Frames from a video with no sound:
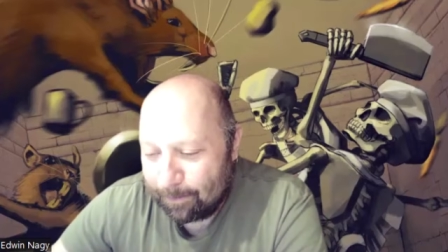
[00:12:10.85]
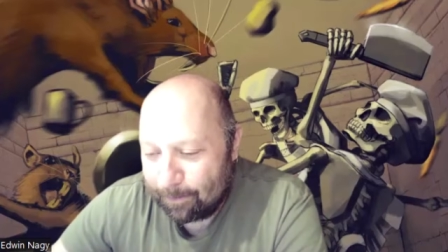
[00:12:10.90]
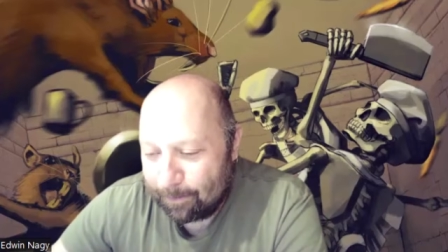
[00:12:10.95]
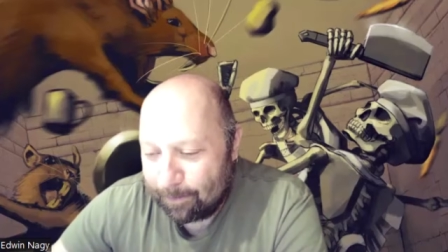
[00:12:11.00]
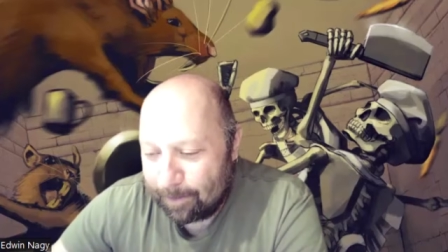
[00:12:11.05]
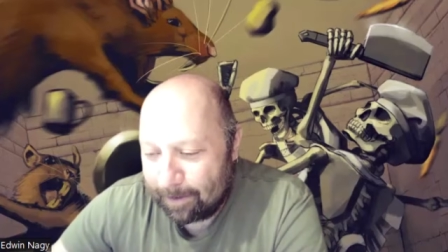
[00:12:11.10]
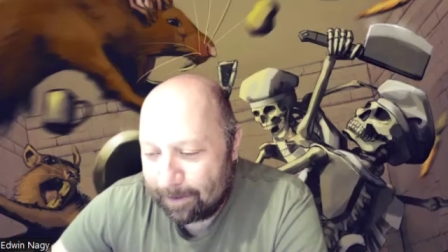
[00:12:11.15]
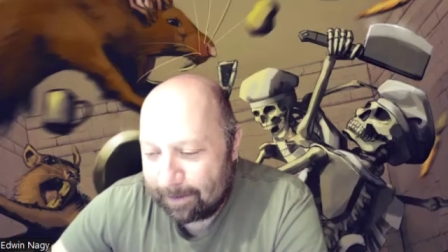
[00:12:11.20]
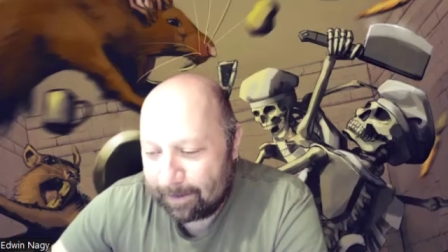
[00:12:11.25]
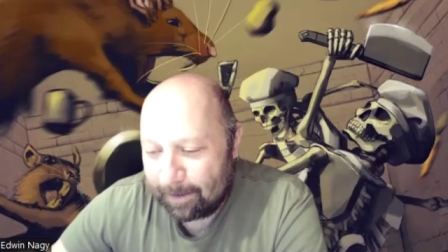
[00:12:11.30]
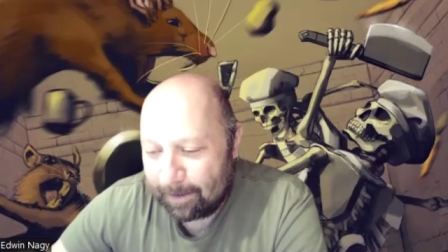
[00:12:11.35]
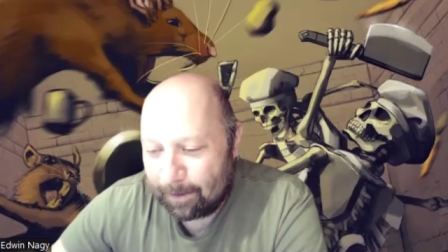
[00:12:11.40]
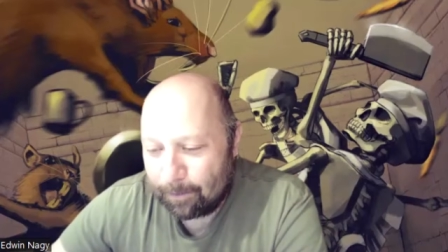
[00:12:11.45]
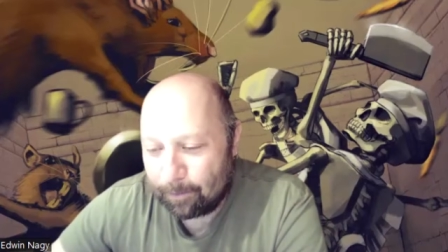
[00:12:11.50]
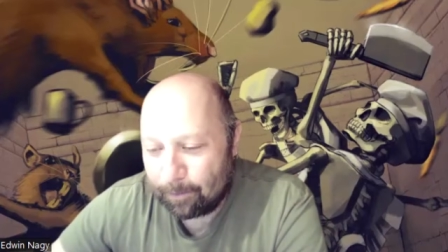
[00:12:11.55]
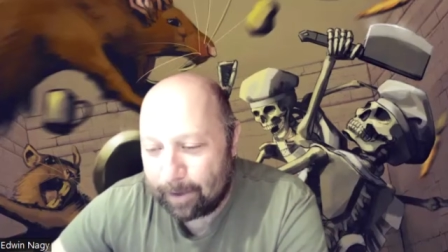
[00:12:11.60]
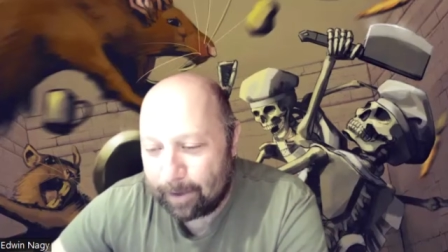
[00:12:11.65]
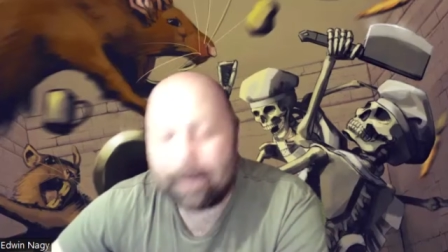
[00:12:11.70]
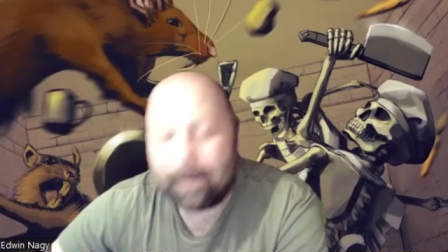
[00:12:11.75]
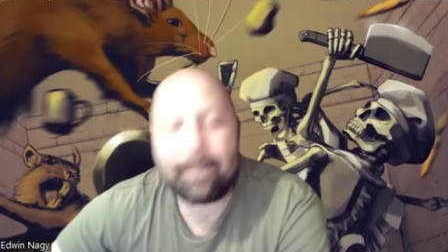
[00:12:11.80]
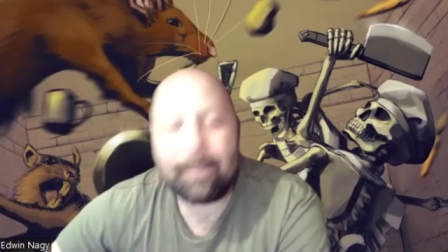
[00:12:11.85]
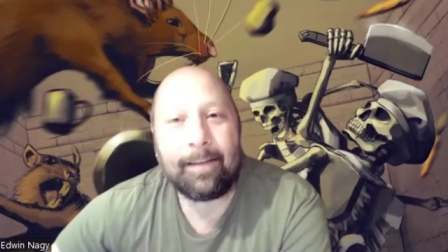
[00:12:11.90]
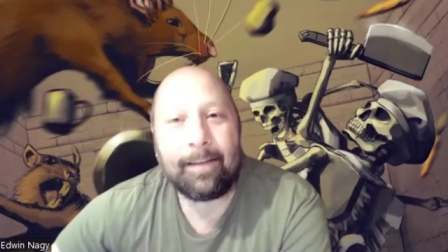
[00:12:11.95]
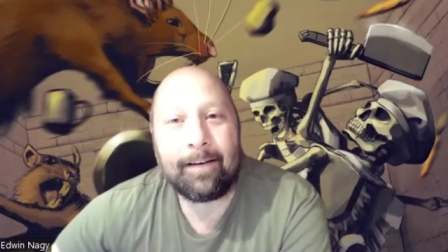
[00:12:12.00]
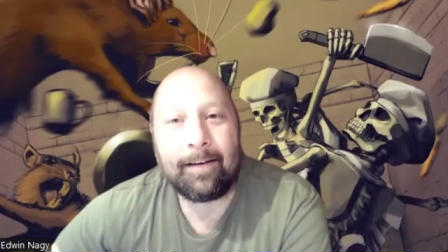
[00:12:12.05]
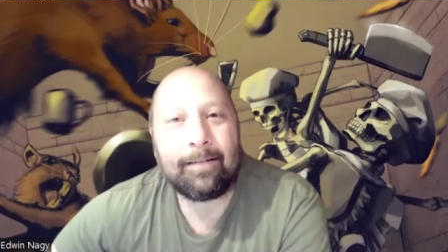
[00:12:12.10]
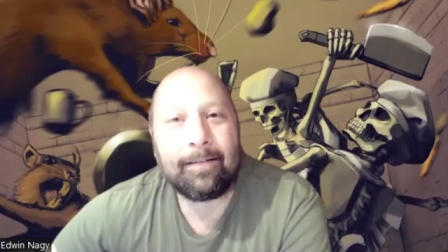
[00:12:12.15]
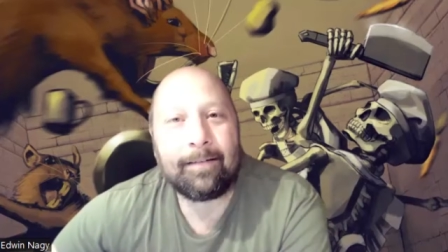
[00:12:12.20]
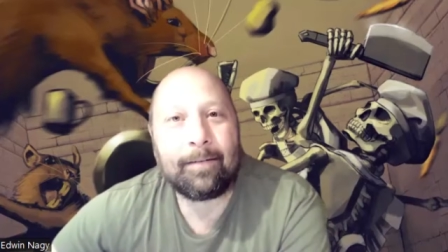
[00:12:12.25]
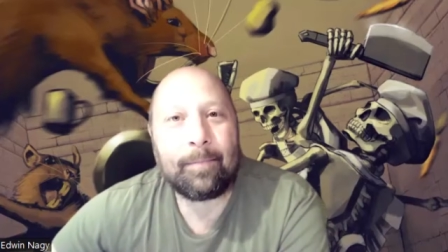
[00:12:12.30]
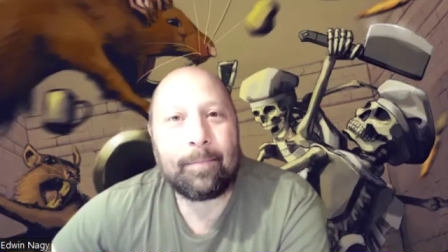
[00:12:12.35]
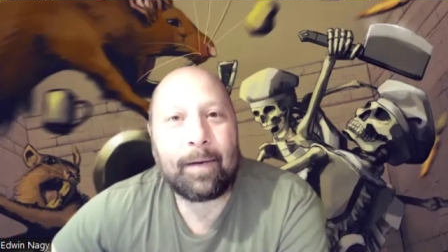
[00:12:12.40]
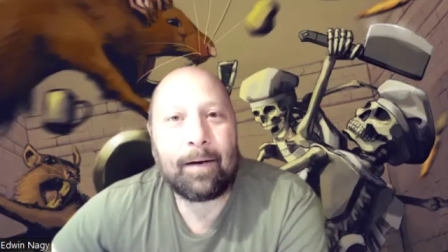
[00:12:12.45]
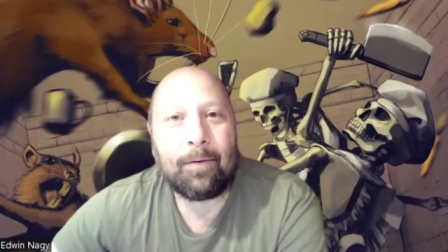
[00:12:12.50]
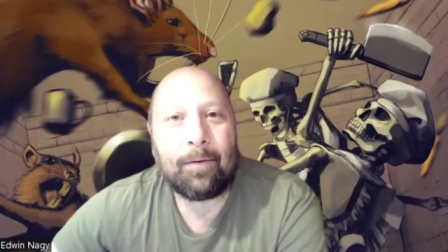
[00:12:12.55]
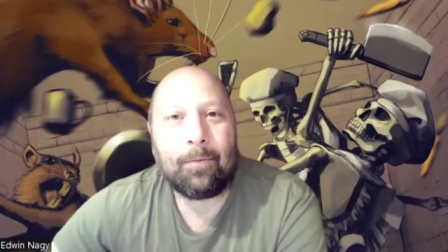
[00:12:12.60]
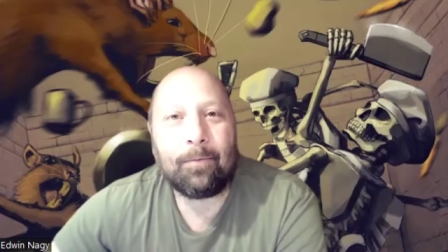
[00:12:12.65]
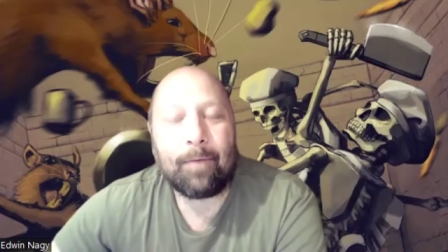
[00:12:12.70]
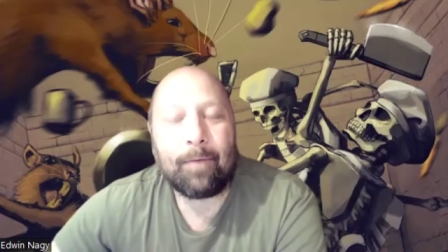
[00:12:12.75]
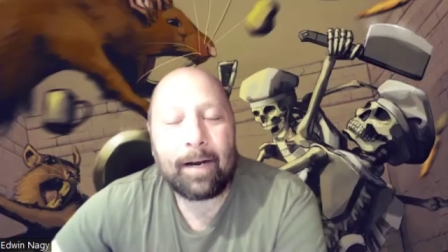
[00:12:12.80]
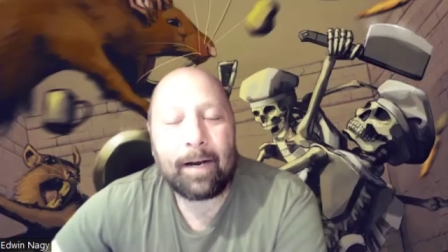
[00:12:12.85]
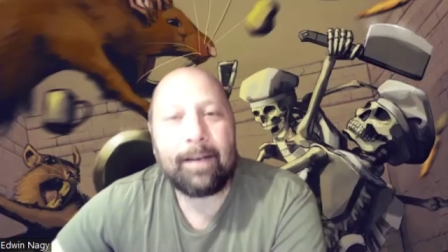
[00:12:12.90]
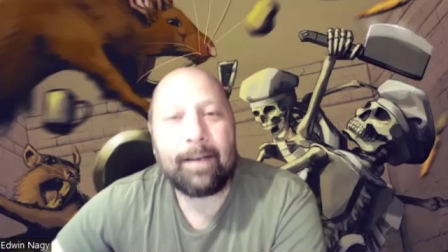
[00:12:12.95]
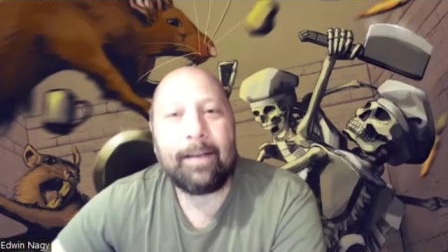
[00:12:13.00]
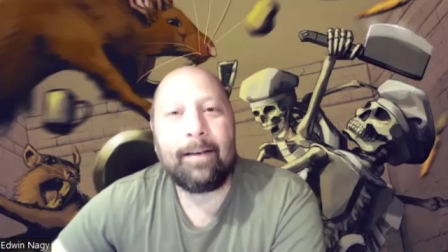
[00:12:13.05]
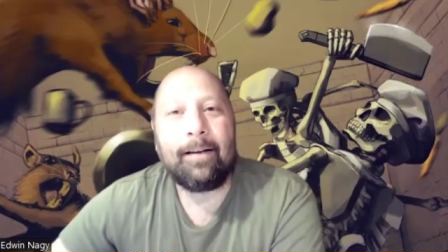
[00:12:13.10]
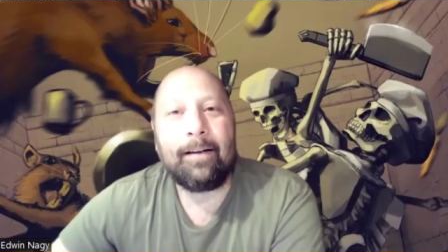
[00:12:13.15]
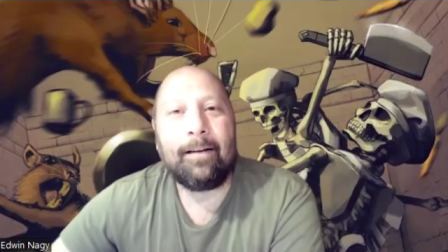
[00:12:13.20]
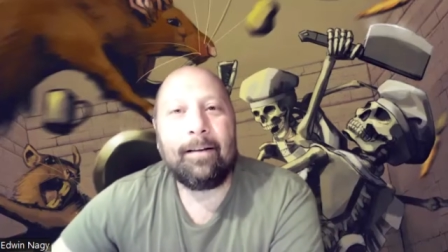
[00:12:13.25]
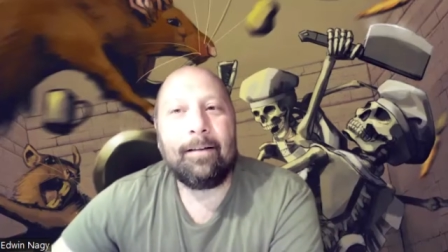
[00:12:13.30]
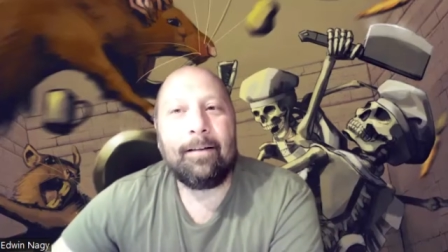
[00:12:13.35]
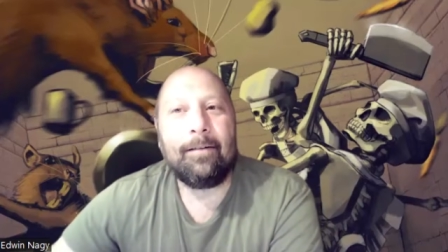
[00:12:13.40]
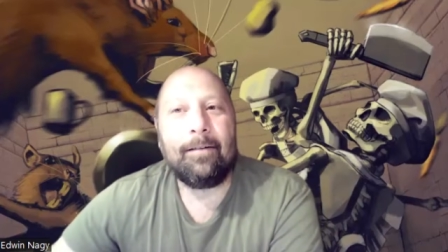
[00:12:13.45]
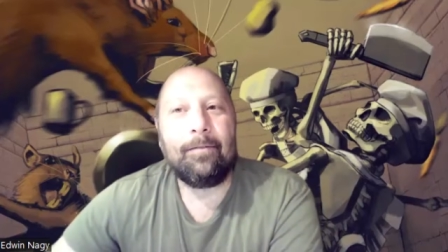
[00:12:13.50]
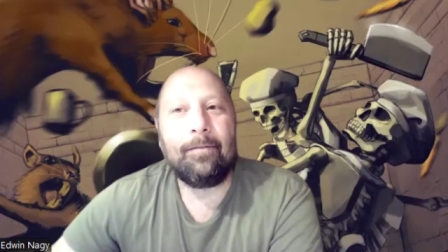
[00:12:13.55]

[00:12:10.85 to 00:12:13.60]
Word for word: one of the great things about writing